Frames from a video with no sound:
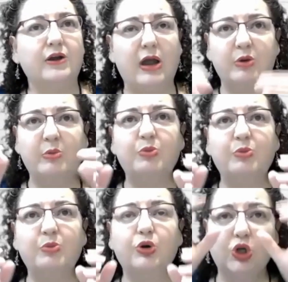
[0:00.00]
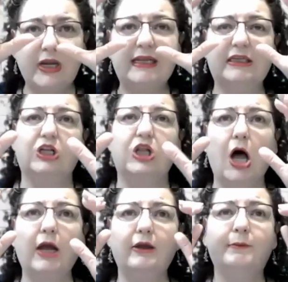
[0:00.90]
I, I remember looking at the
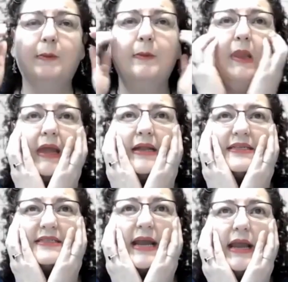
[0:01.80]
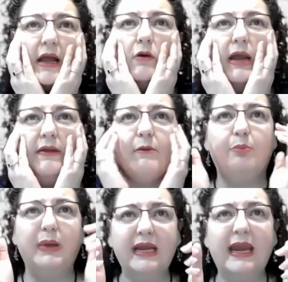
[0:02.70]
clock and saying, "Okay,
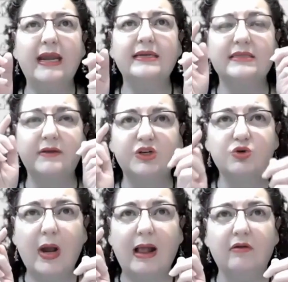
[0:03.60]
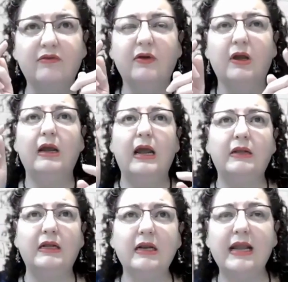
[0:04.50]
the big hand is on the twelve,
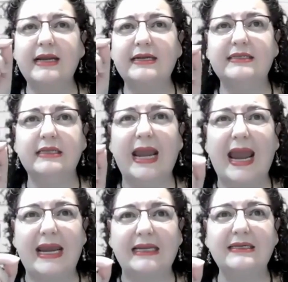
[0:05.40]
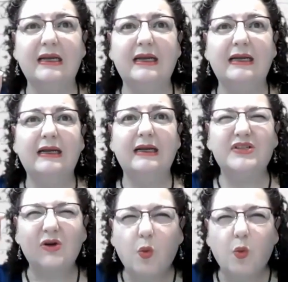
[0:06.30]
and the little hand is on the eight
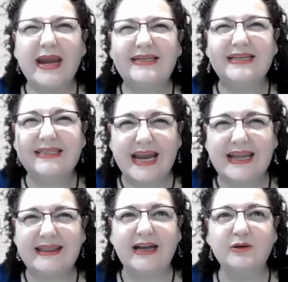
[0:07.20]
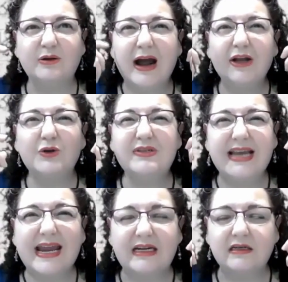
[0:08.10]
there's a way to say that. How do you
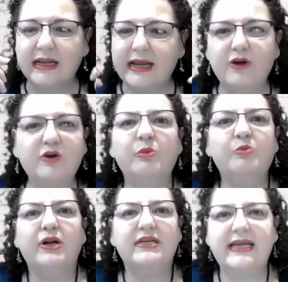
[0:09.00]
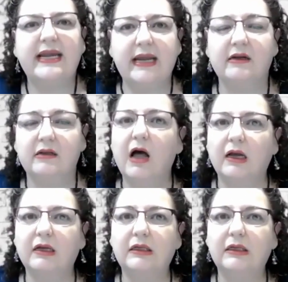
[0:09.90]
say it? Like I couldn't remember how to say eight o'clock.